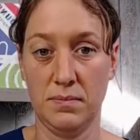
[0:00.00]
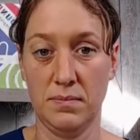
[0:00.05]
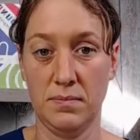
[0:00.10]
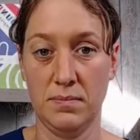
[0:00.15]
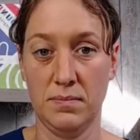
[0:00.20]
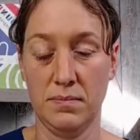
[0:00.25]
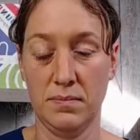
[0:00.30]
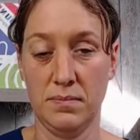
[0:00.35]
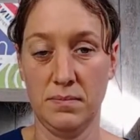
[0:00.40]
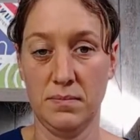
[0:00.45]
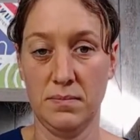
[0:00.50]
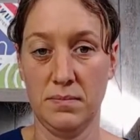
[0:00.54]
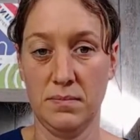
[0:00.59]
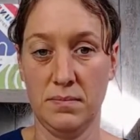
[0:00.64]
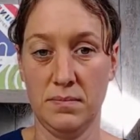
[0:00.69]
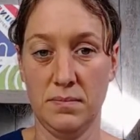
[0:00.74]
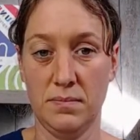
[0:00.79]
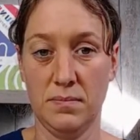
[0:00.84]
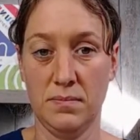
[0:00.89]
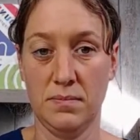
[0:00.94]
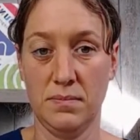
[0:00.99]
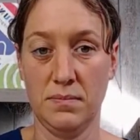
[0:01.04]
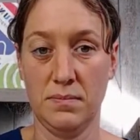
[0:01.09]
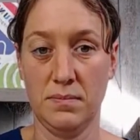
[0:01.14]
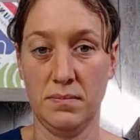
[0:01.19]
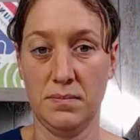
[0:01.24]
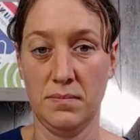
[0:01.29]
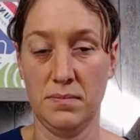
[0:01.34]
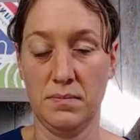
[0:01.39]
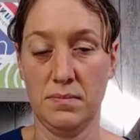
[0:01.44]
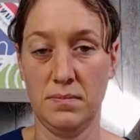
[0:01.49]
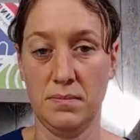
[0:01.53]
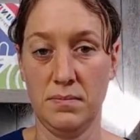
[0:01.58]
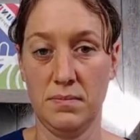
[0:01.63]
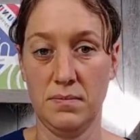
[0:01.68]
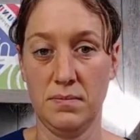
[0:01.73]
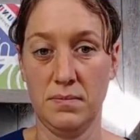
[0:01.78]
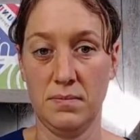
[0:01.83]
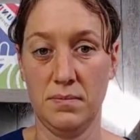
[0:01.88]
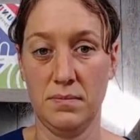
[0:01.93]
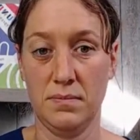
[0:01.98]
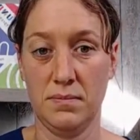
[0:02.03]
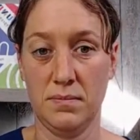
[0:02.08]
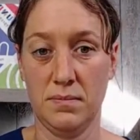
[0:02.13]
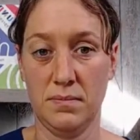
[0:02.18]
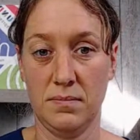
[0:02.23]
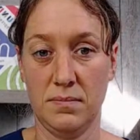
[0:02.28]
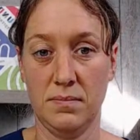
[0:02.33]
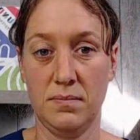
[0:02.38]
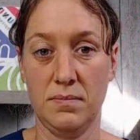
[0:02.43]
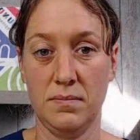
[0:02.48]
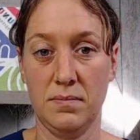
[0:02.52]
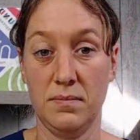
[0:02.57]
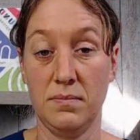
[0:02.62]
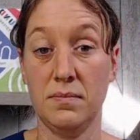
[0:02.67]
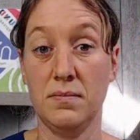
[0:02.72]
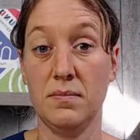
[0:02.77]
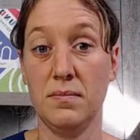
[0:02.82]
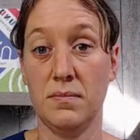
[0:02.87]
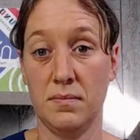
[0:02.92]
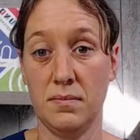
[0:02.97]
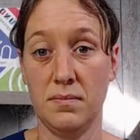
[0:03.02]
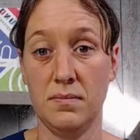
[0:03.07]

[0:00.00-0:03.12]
[no speech]